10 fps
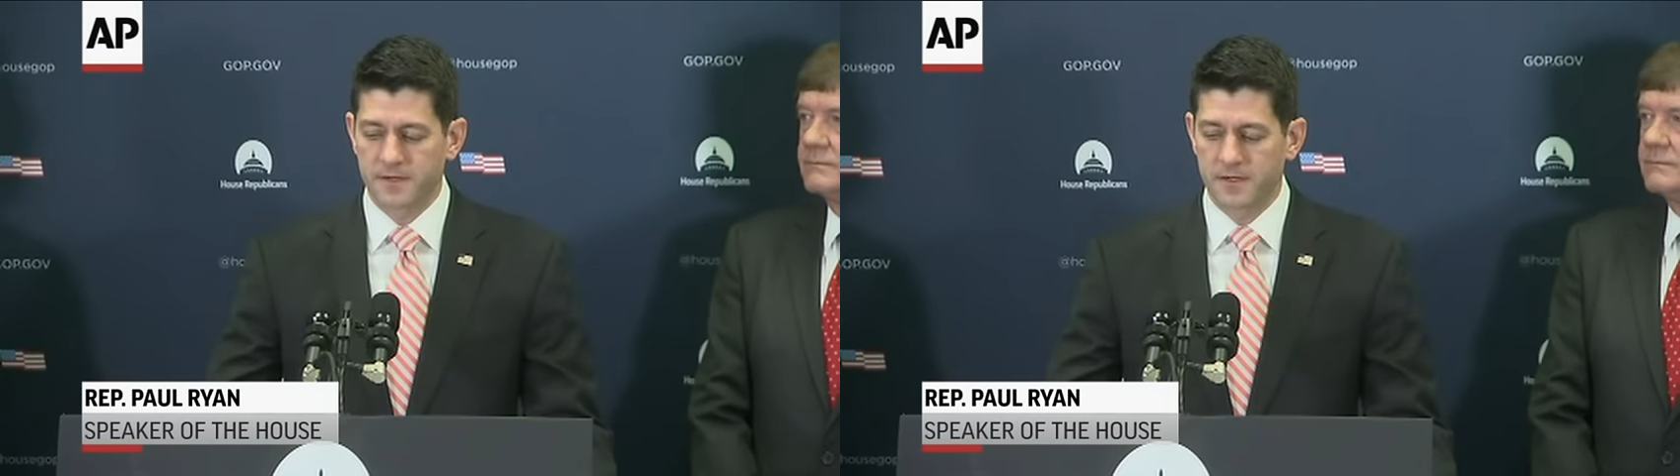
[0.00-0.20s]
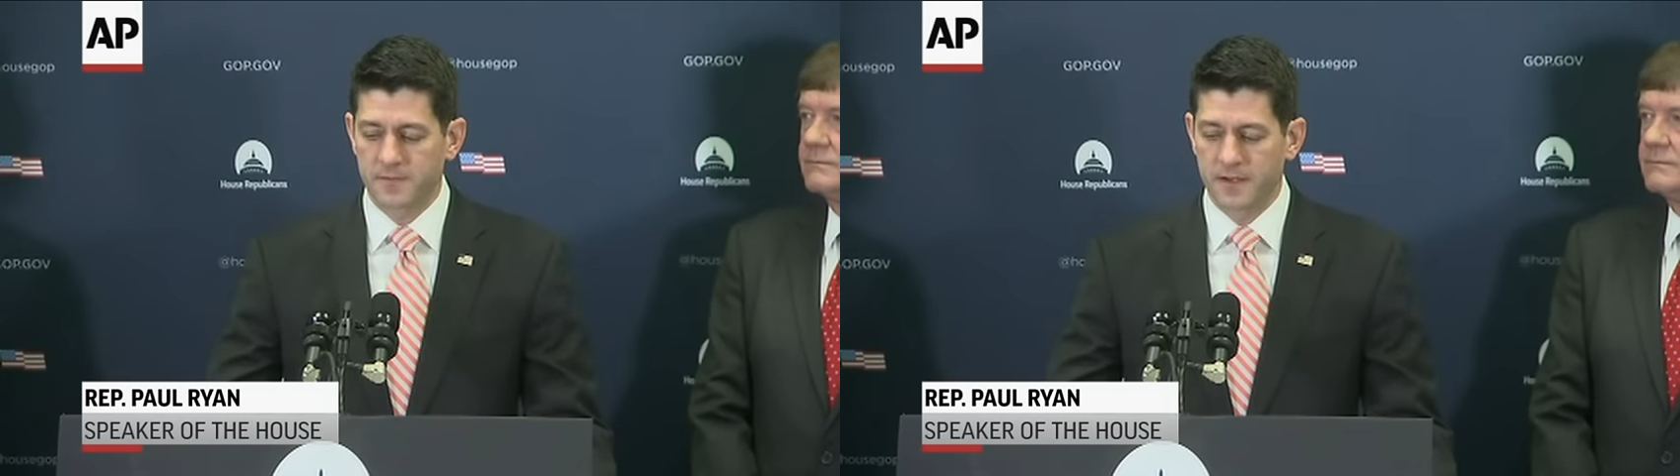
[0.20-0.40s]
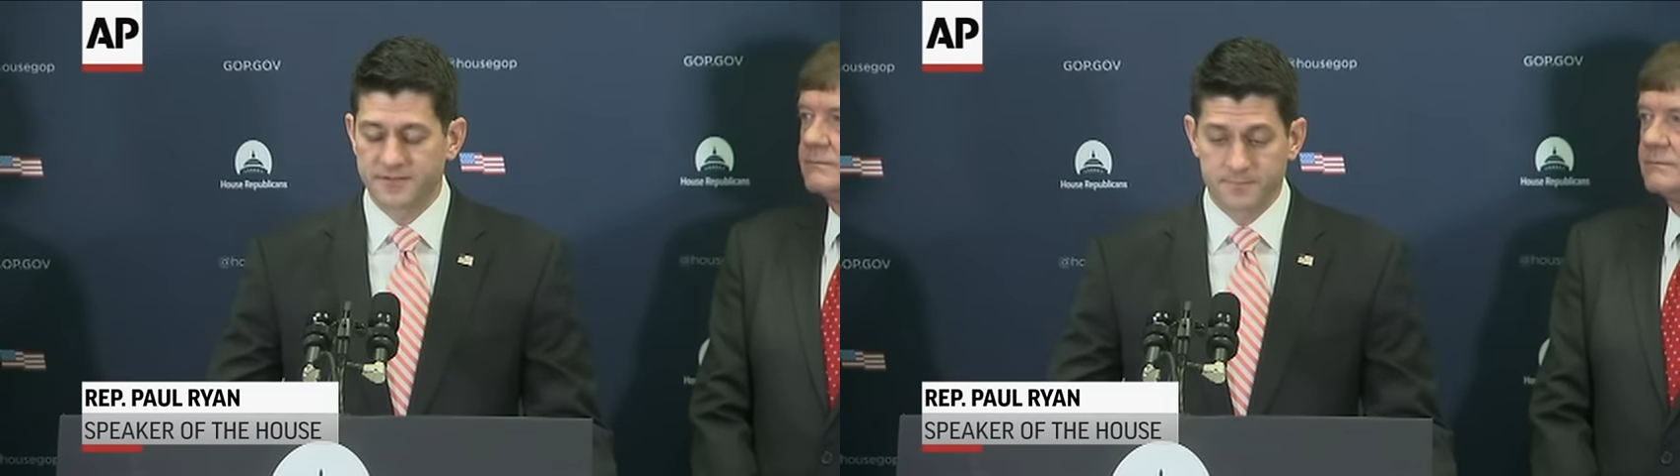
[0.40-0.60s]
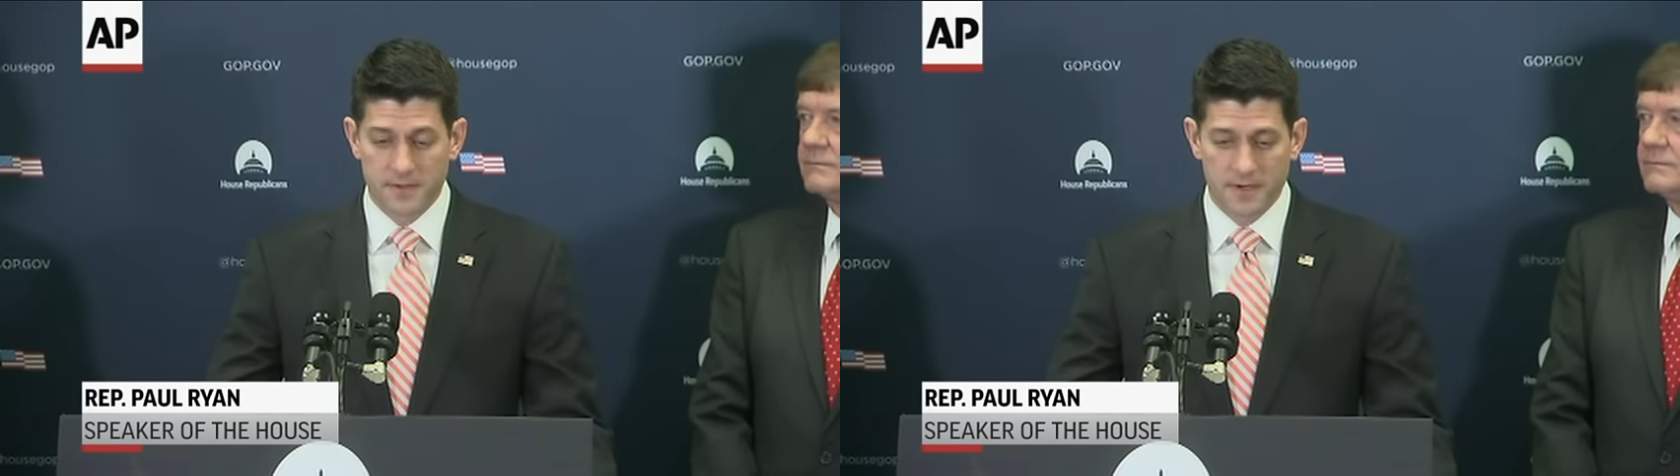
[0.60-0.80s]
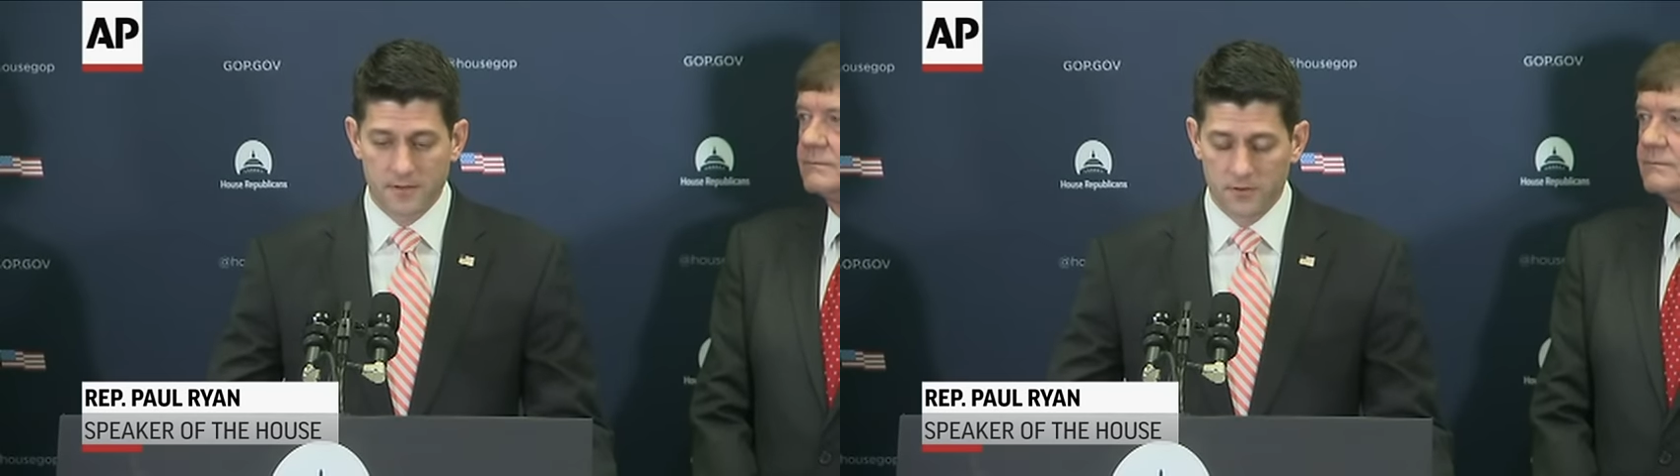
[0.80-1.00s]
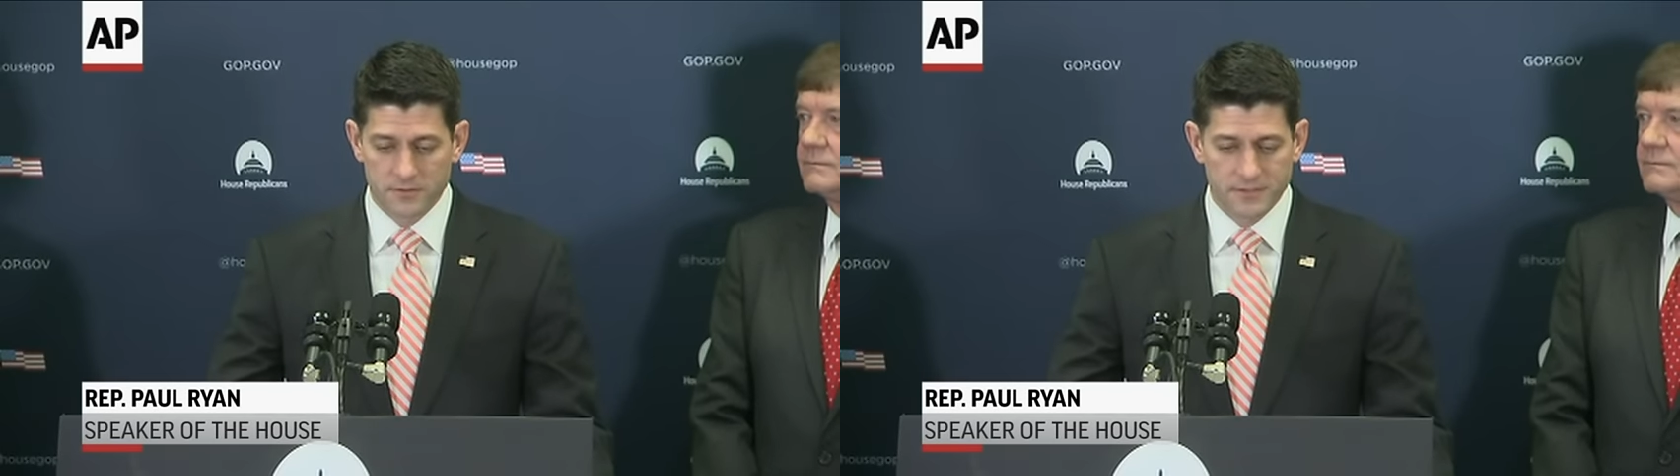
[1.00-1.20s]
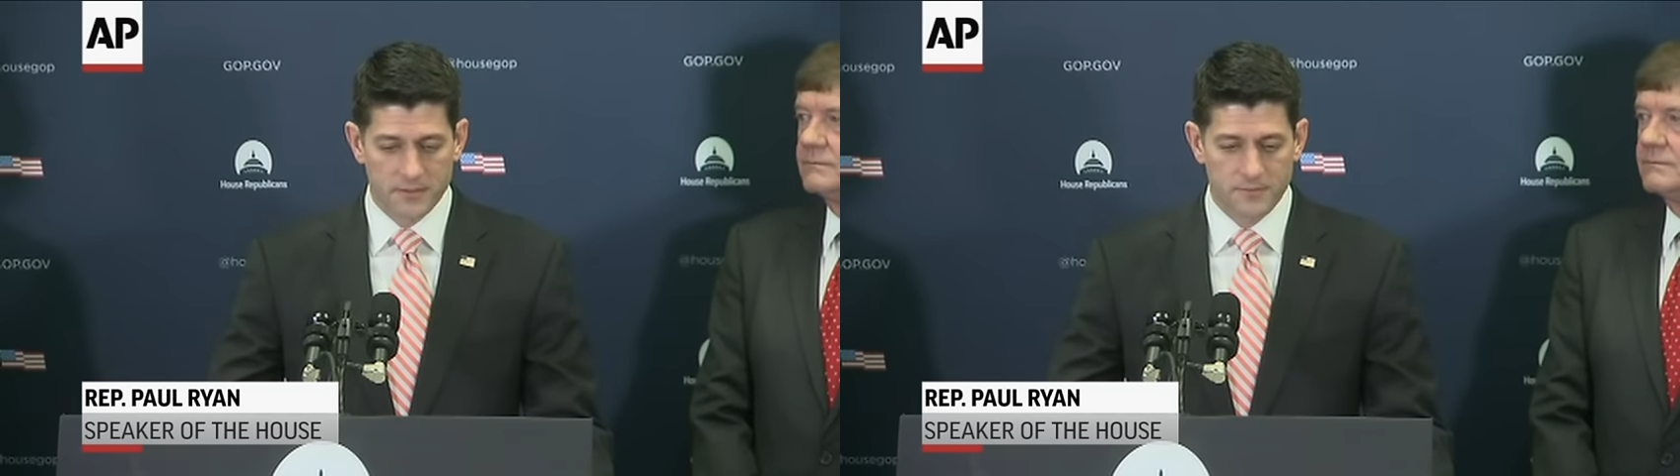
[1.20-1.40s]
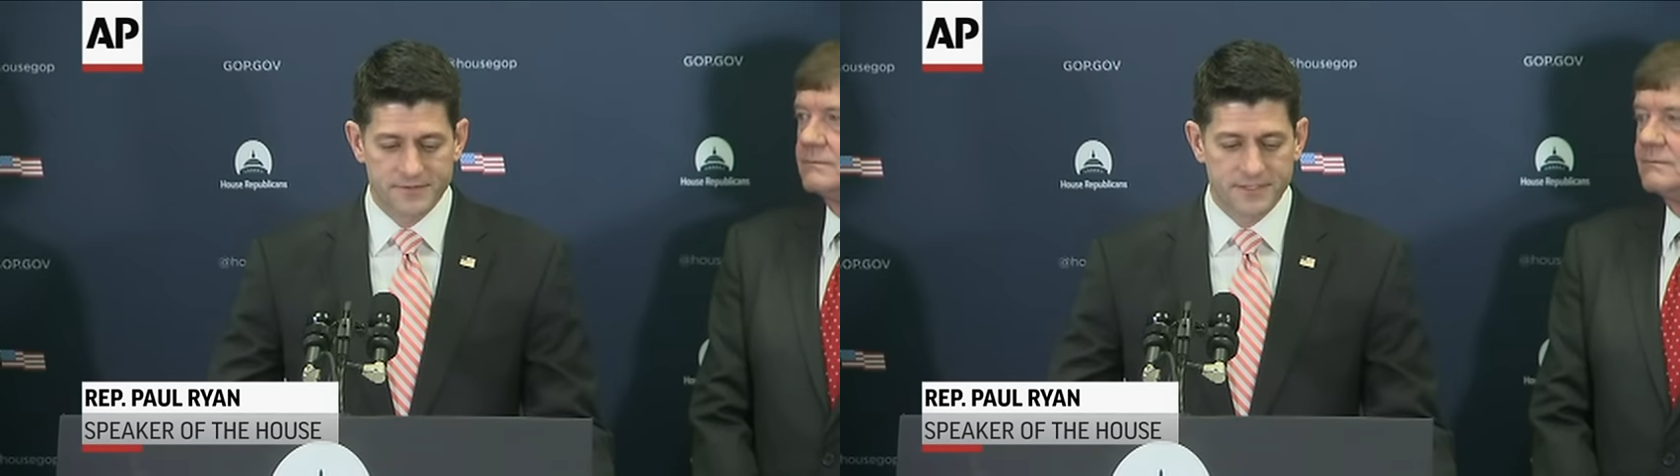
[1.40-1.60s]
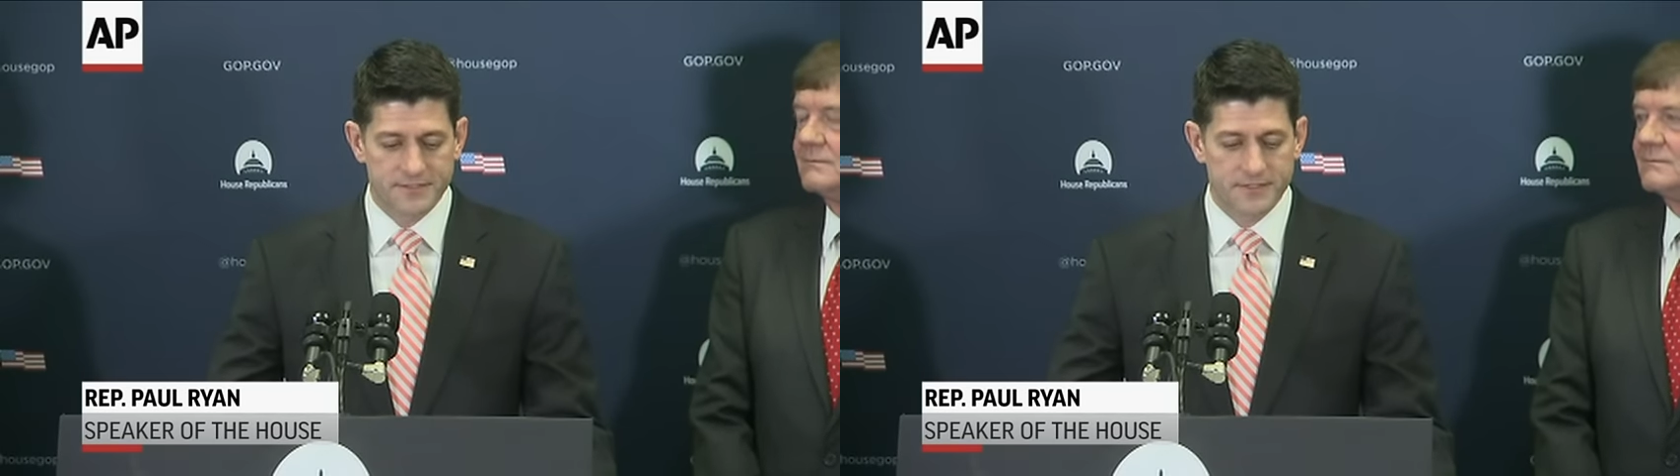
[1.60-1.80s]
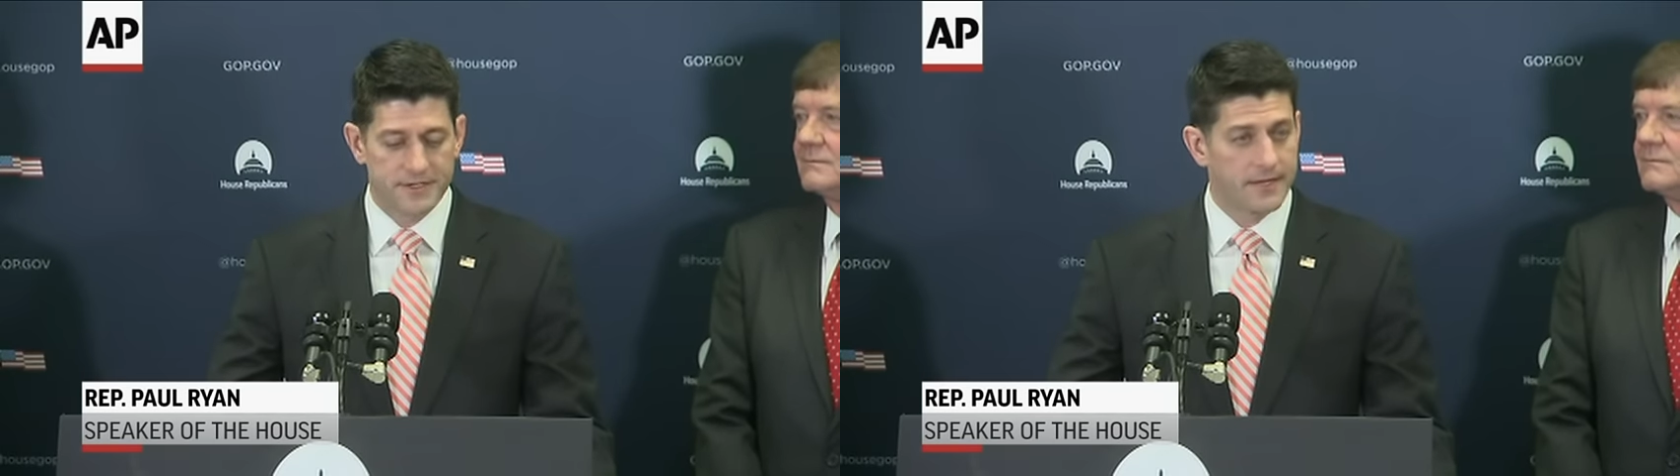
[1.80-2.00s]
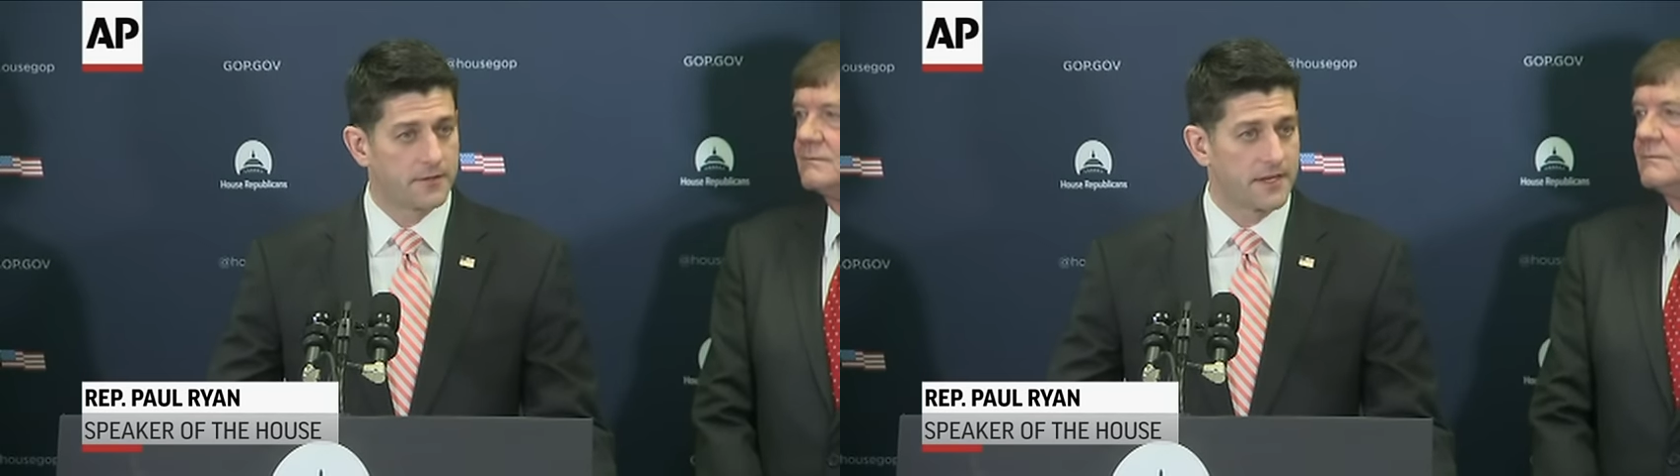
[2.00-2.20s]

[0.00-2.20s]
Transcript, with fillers: uh, I had a long talk with Secretary Kelly